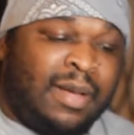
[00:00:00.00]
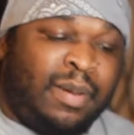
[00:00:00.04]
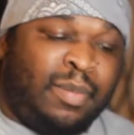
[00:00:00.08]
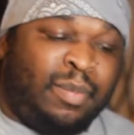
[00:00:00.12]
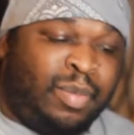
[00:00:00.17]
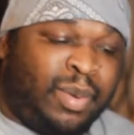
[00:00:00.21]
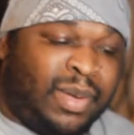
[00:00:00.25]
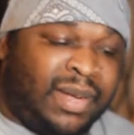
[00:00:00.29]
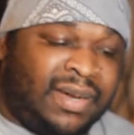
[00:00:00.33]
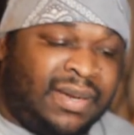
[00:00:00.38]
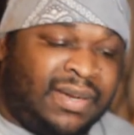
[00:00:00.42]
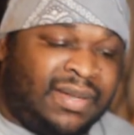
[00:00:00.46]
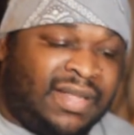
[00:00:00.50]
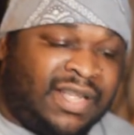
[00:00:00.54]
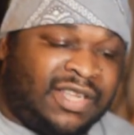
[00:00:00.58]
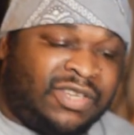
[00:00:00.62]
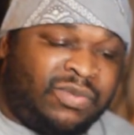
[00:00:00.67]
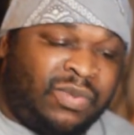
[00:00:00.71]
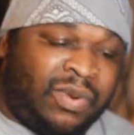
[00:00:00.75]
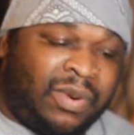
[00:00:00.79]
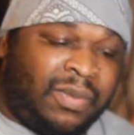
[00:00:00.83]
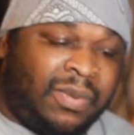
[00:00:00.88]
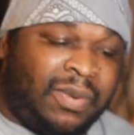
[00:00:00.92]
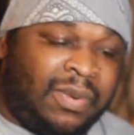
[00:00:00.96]
But that's
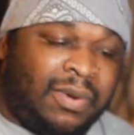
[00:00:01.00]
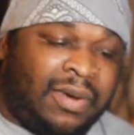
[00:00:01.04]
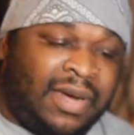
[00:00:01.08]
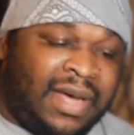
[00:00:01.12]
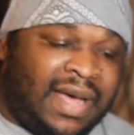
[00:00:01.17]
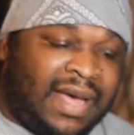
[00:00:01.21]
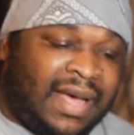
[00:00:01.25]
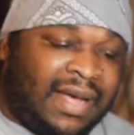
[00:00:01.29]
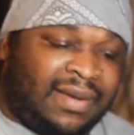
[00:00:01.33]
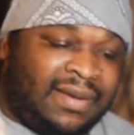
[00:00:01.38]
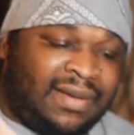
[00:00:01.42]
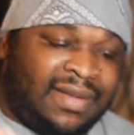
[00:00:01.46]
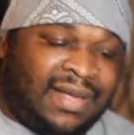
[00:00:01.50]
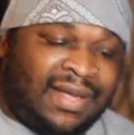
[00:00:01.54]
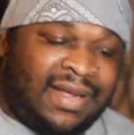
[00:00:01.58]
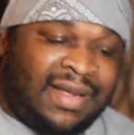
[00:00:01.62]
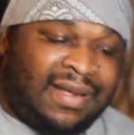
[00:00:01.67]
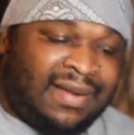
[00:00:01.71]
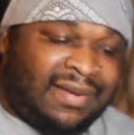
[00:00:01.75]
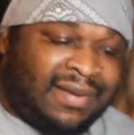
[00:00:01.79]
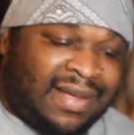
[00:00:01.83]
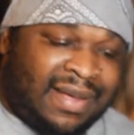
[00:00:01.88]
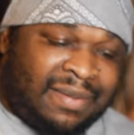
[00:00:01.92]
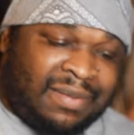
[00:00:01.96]
where we're at.
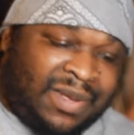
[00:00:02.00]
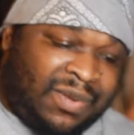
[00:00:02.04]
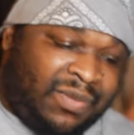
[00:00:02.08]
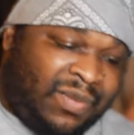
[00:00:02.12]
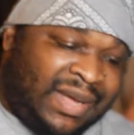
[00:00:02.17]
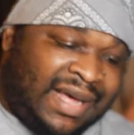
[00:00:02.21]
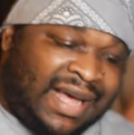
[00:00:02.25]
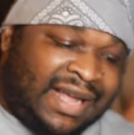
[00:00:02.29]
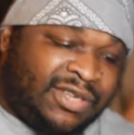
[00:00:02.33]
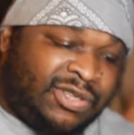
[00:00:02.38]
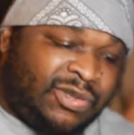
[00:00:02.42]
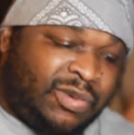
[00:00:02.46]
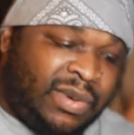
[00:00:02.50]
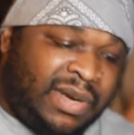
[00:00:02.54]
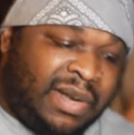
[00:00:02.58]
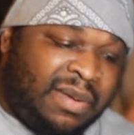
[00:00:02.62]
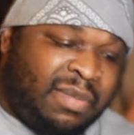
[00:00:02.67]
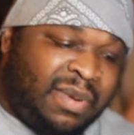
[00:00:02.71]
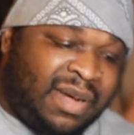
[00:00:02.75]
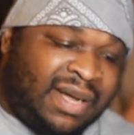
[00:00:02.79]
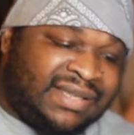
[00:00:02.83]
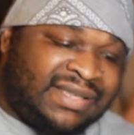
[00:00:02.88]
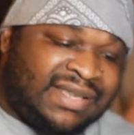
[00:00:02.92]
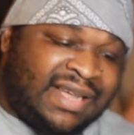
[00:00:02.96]
And I mean, we got
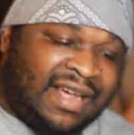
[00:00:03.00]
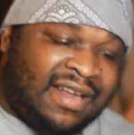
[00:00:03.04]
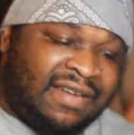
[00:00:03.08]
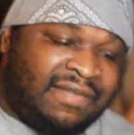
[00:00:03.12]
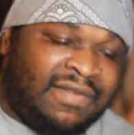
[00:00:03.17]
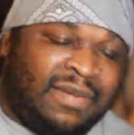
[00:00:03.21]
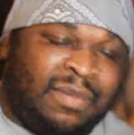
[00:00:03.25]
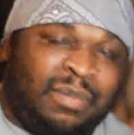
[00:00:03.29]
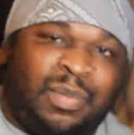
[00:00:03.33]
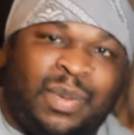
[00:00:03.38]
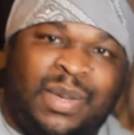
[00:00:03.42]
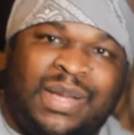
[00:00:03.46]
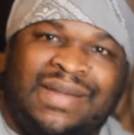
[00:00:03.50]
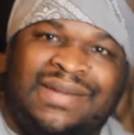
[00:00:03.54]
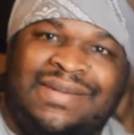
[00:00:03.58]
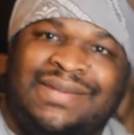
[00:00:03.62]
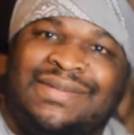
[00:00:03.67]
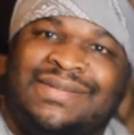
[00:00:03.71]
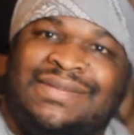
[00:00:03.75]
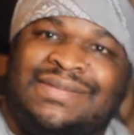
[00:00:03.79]
$20 out of it, but